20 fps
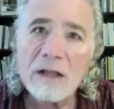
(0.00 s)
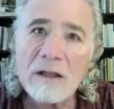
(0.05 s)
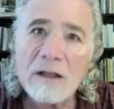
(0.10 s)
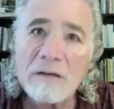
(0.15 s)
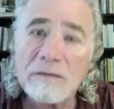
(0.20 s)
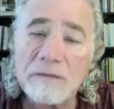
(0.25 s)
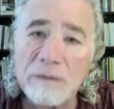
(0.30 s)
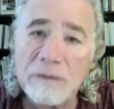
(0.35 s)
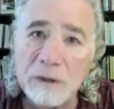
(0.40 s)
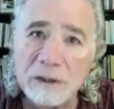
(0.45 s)
The
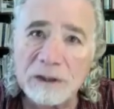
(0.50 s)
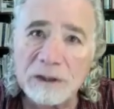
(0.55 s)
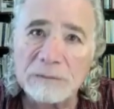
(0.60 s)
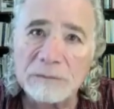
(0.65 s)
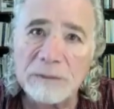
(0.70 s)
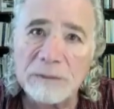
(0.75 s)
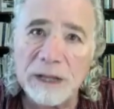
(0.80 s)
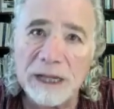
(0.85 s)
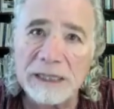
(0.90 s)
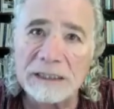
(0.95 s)
first
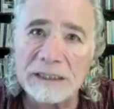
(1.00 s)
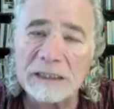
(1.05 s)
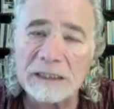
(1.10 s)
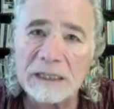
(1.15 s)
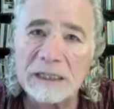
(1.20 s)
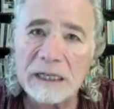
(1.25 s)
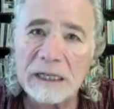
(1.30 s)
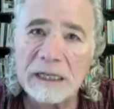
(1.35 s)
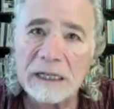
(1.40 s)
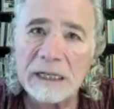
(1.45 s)
place
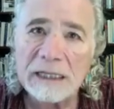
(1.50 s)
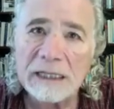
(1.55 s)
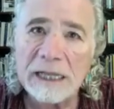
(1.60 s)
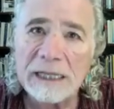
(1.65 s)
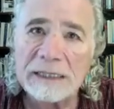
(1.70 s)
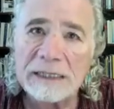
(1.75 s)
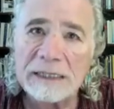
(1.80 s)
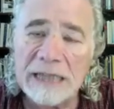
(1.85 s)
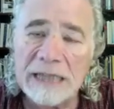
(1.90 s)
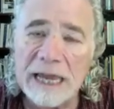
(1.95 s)

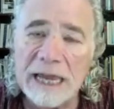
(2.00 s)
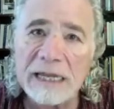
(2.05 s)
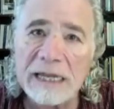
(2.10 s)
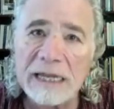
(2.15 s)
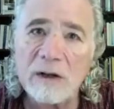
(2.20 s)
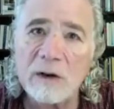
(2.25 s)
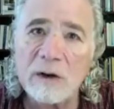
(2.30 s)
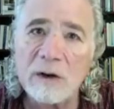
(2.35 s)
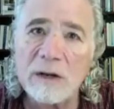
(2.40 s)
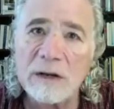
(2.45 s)
they say
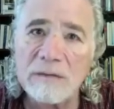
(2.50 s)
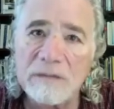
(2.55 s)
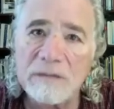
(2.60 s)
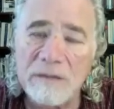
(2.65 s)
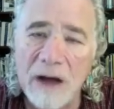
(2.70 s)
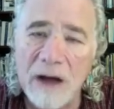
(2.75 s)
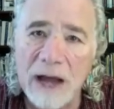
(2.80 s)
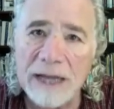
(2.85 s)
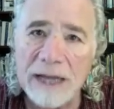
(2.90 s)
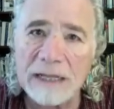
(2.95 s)
you can
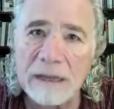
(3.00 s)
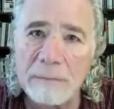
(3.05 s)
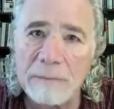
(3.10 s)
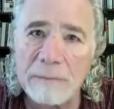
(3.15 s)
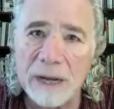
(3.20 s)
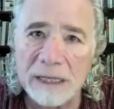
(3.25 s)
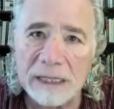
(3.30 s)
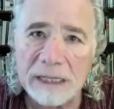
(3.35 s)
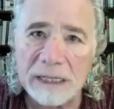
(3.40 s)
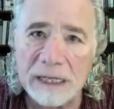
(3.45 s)
find
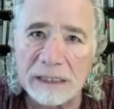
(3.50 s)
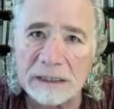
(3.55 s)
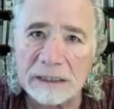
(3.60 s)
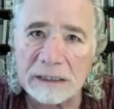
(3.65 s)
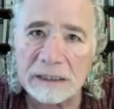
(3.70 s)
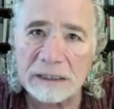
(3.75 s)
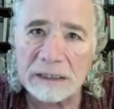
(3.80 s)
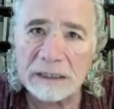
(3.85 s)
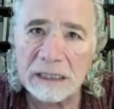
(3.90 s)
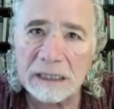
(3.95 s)

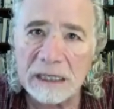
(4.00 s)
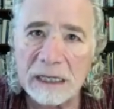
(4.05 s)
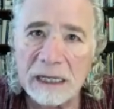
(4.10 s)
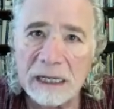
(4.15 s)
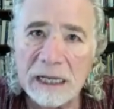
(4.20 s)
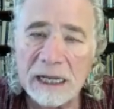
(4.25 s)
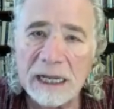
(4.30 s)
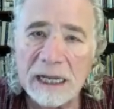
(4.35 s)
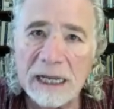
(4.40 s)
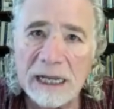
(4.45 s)
abundance
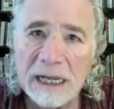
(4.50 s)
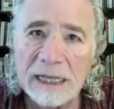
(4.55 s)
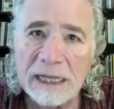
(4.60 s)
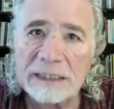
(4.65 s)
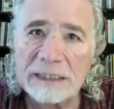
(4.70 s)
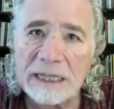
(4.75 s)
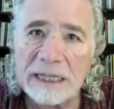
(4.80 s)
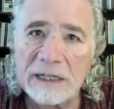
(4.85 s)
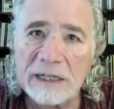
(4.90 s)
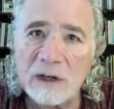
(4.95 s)

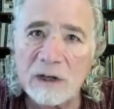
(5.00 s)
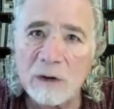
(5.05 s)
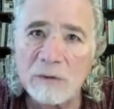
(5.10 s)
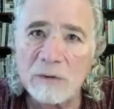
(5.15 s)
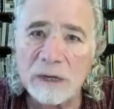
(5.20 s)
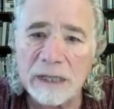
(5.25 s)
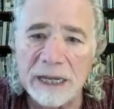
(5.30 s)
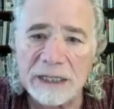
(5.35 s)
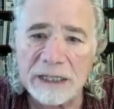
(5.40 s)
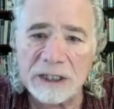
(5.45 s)
is in your
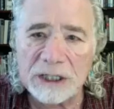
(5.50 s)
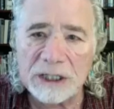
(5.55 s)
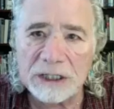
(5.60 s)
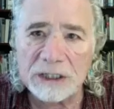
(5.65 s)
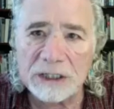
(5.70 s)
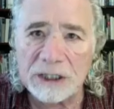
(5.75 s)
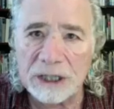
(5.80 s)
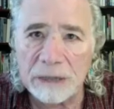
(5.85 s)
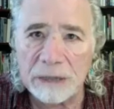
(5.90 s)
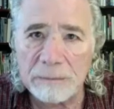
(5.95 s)

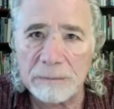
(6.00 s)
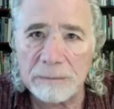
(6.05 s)
relationship